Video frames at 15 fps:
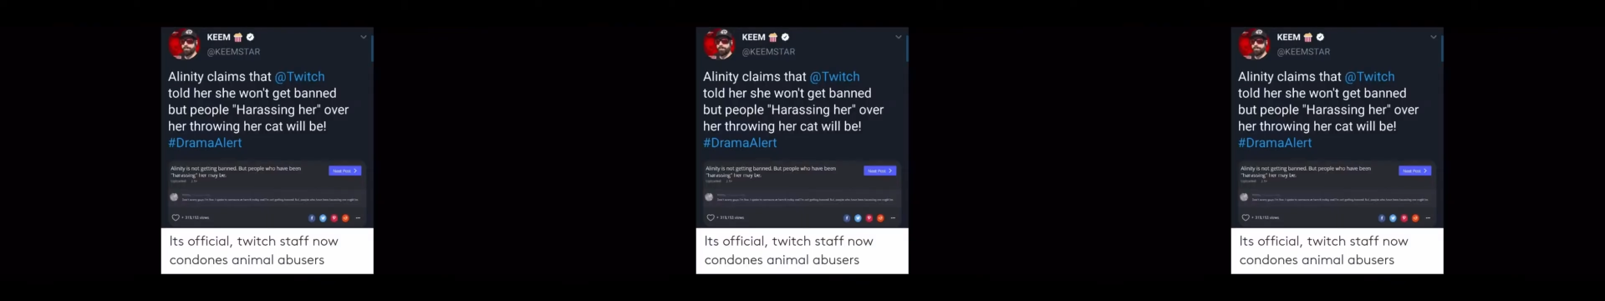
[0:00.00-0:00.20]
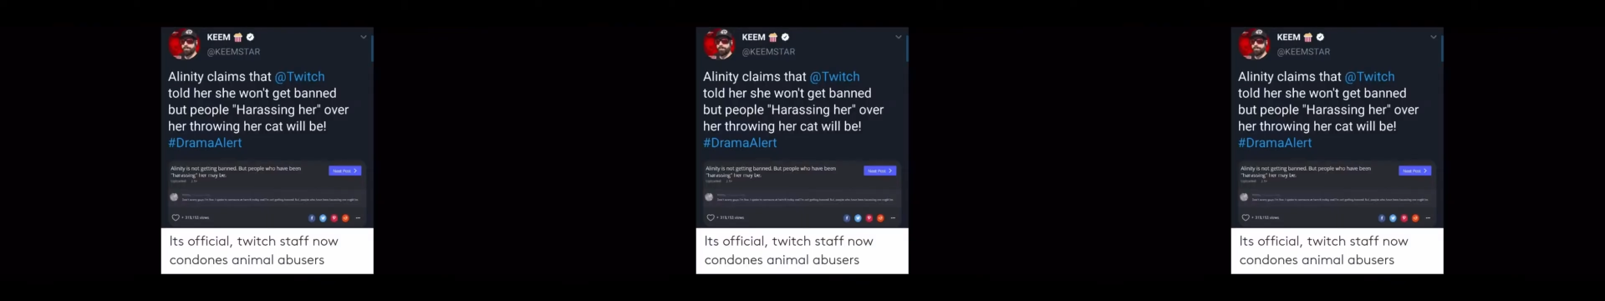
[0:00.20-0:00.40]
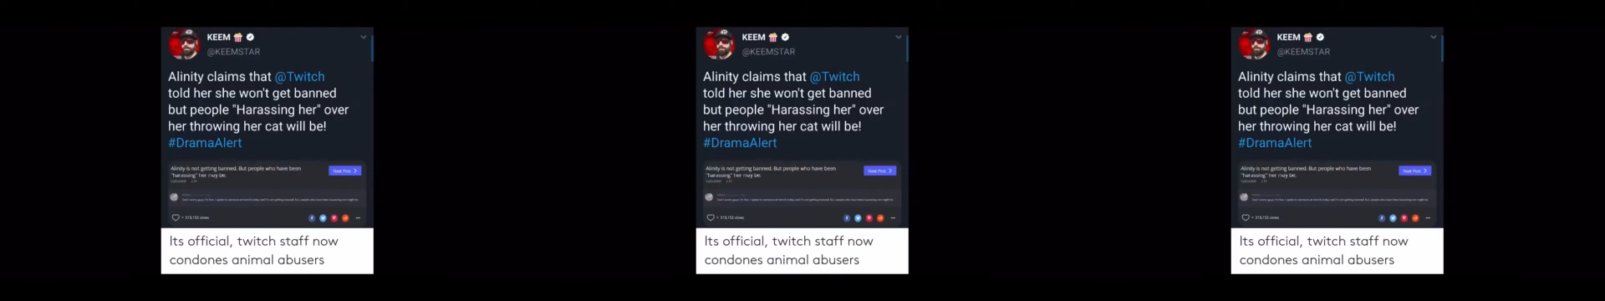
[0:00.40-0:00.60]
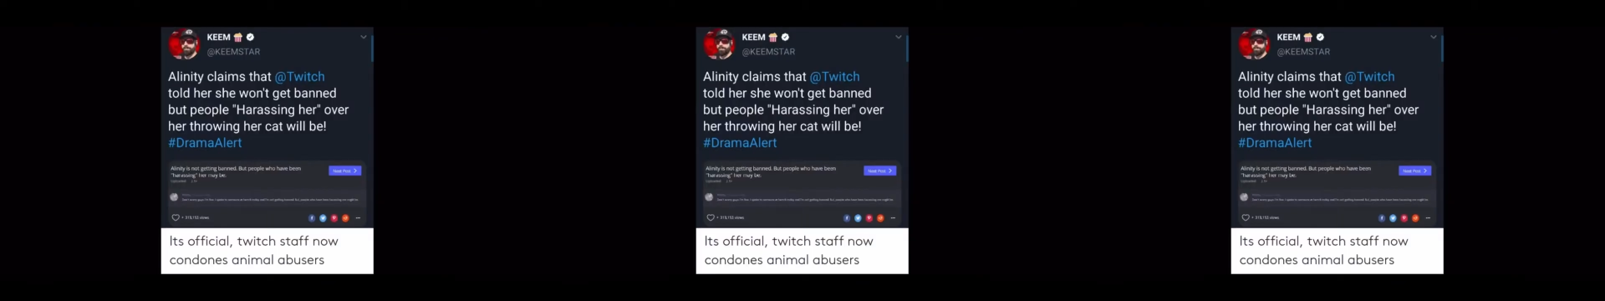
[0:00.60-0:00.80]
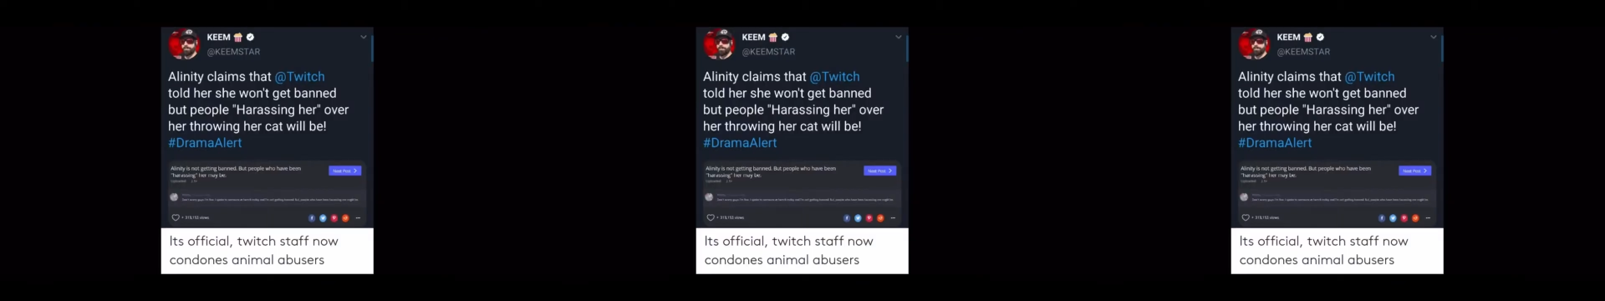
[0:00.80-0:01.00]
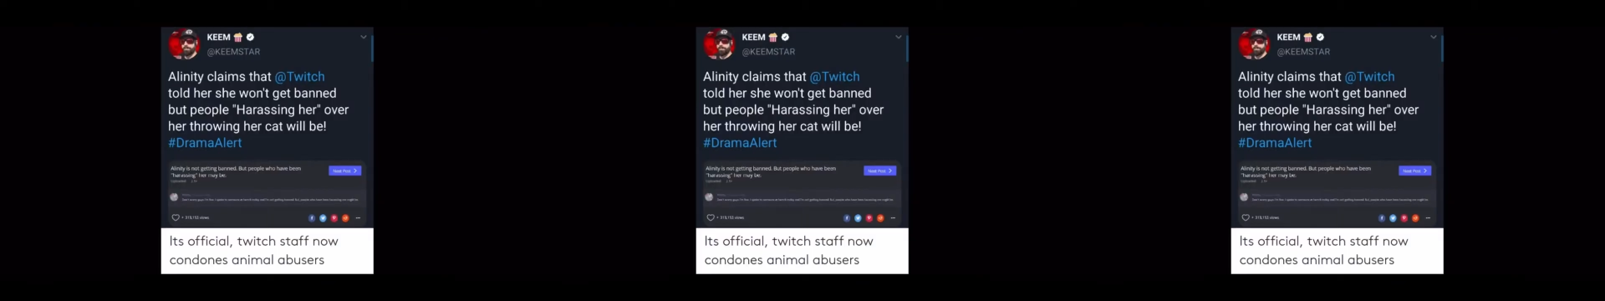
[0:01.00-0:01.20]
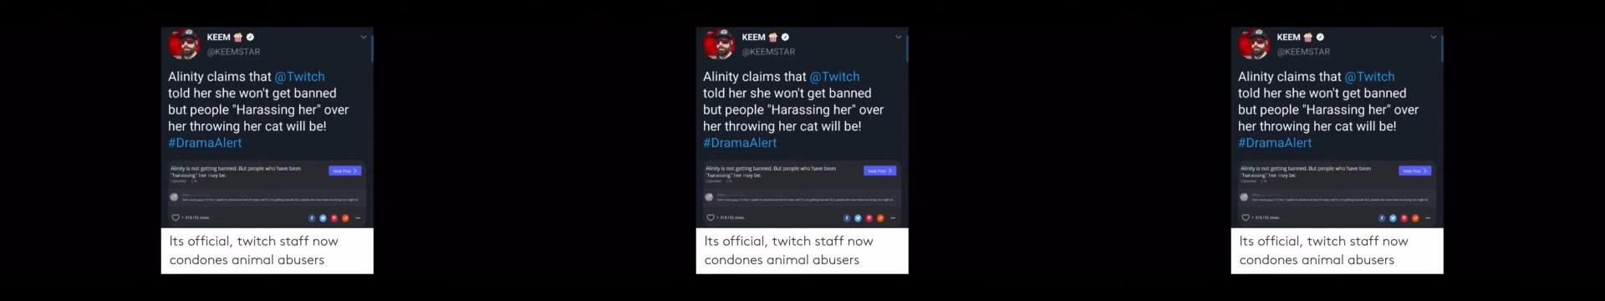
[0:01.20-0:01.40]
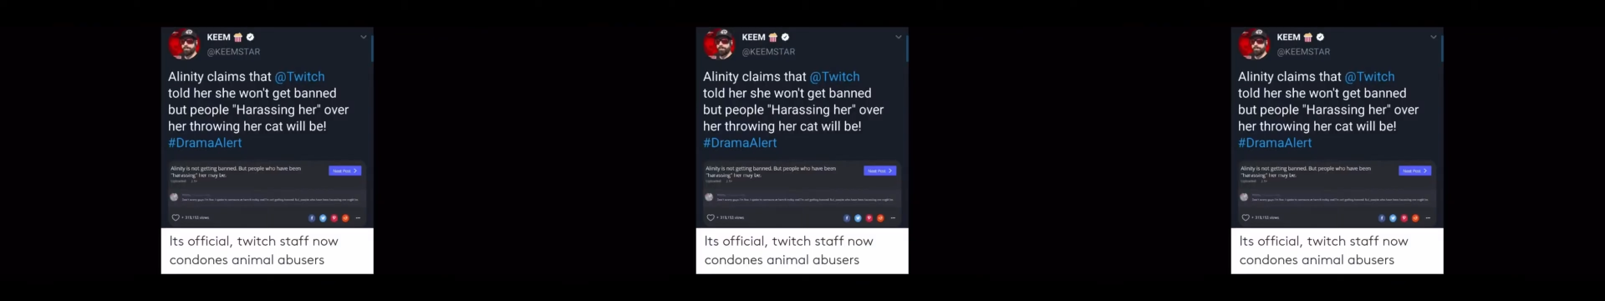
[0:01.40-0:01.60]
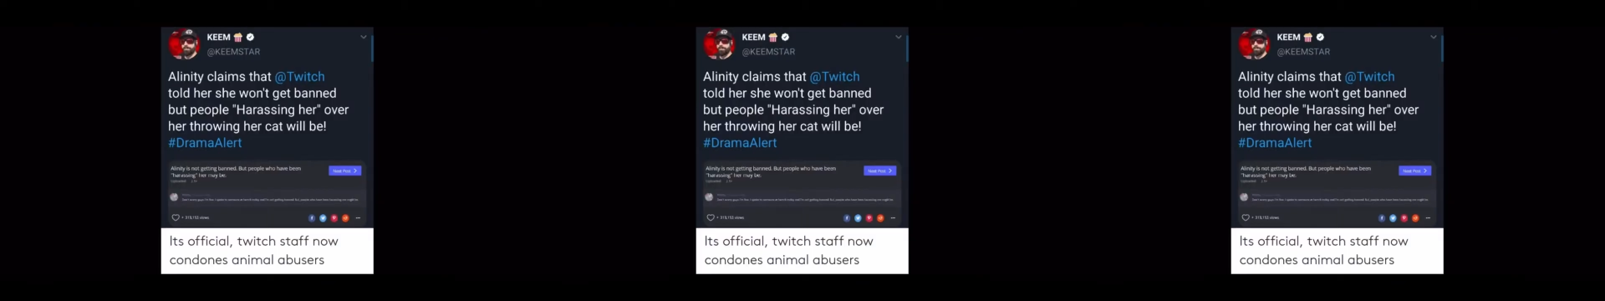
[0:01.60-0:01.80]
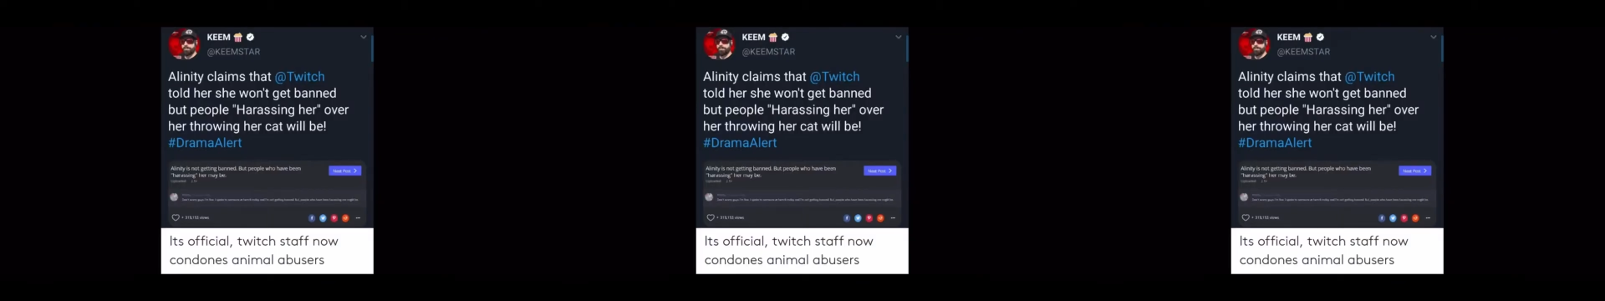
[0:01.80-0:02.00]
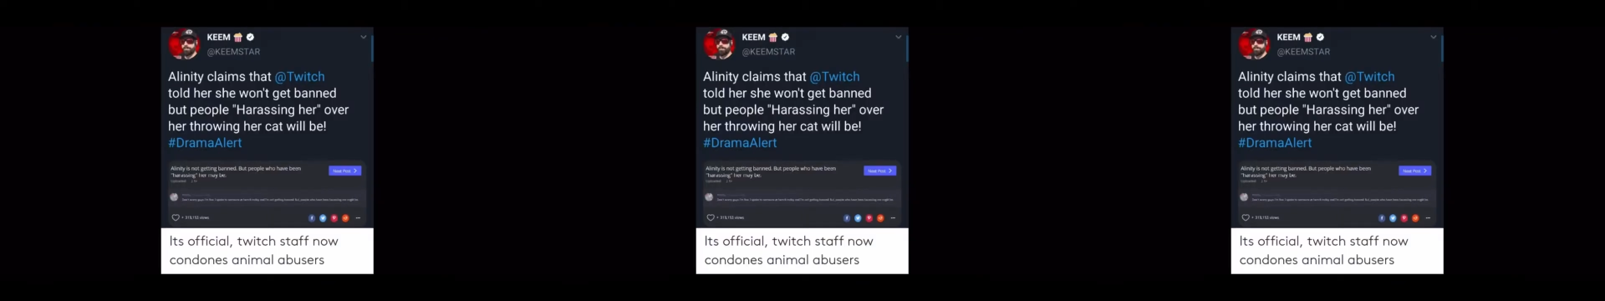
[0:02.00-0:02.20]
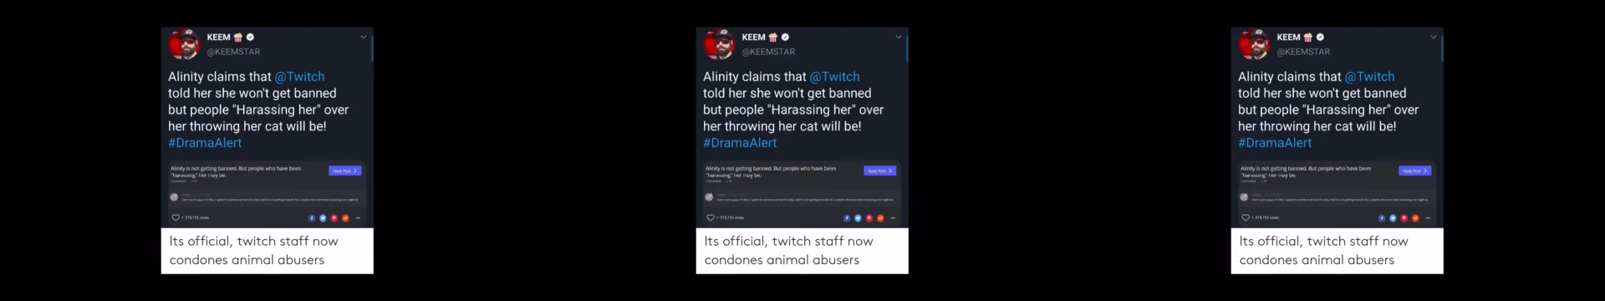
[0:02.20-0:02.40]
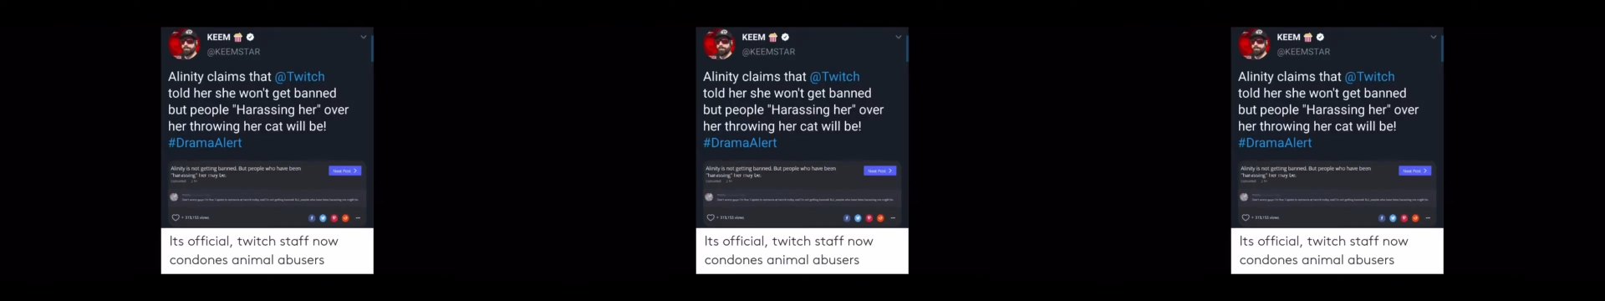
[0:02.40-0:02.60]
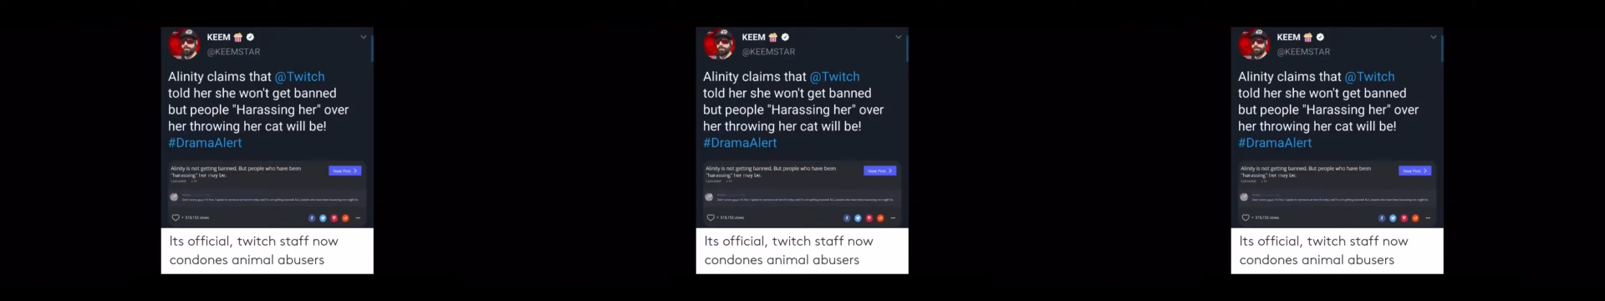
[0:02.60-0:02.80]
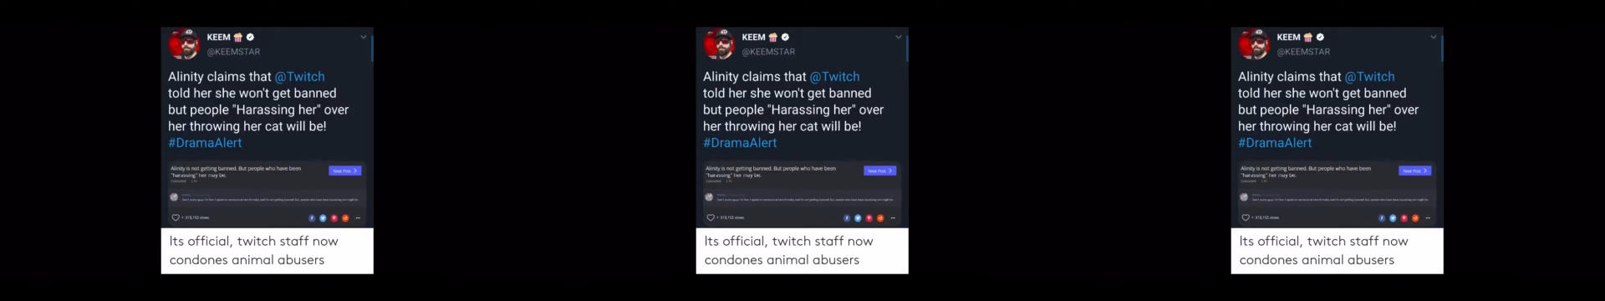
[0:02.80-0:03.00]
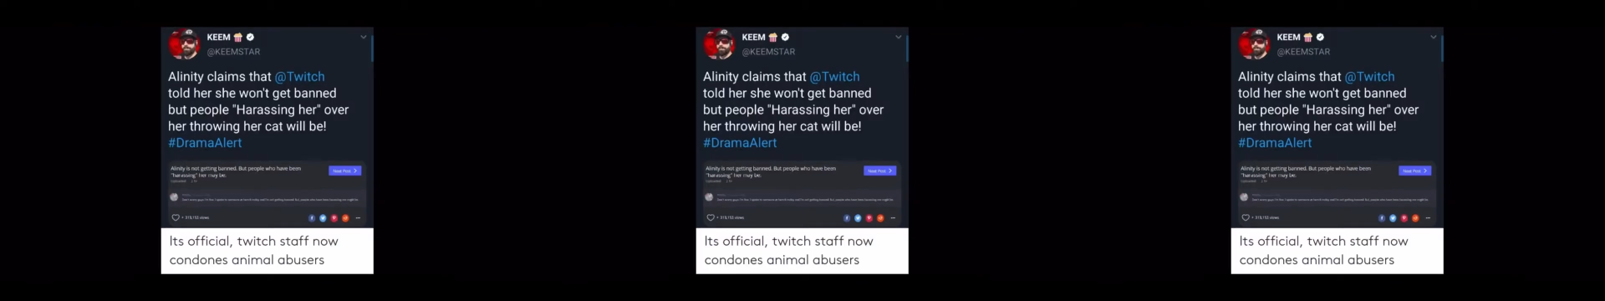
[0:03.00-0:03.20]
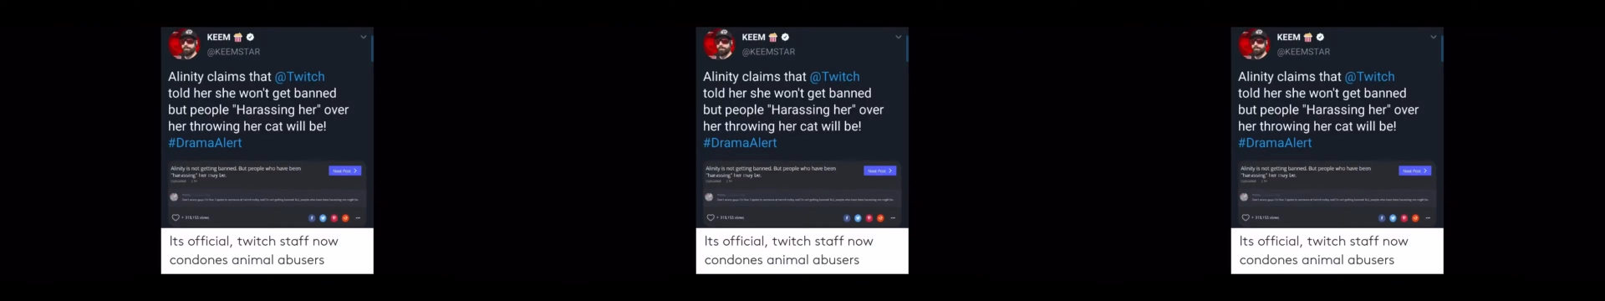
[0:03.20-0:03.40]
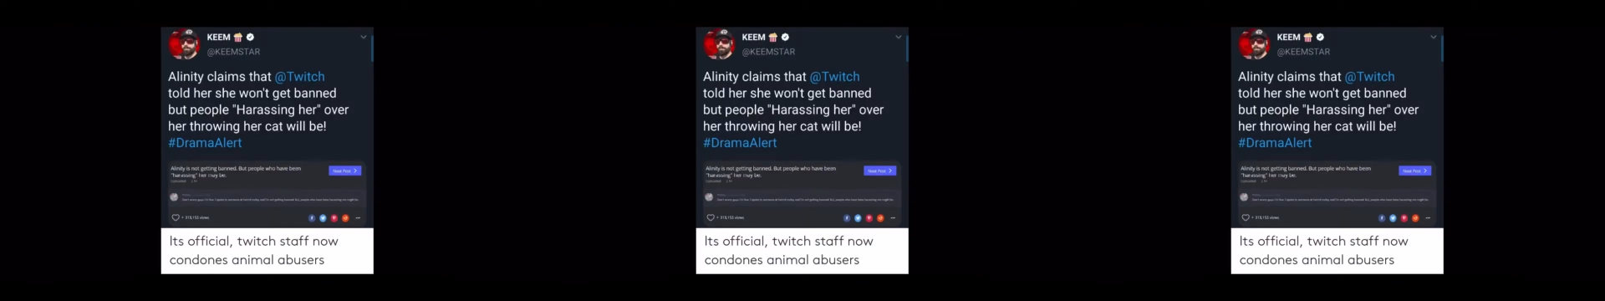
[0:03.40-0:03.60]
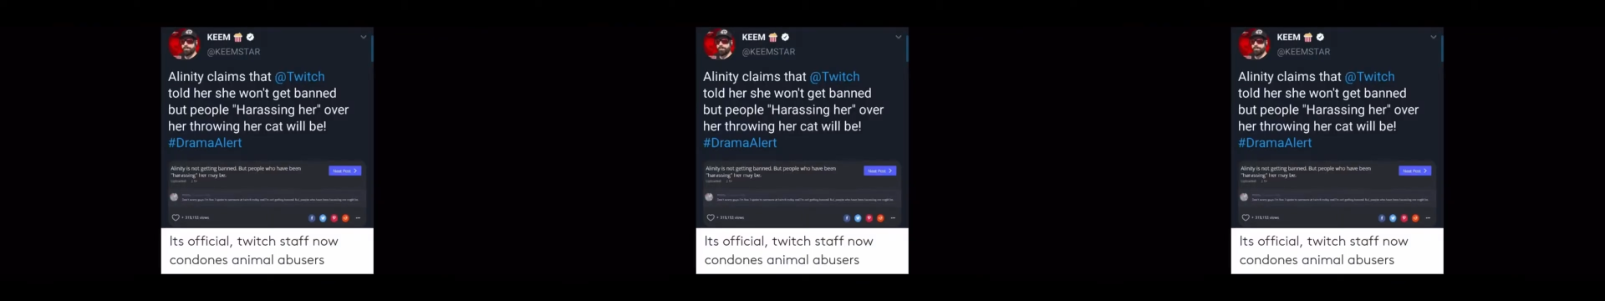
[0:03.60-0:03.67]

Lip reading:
No face is visible, so there are no lips to read.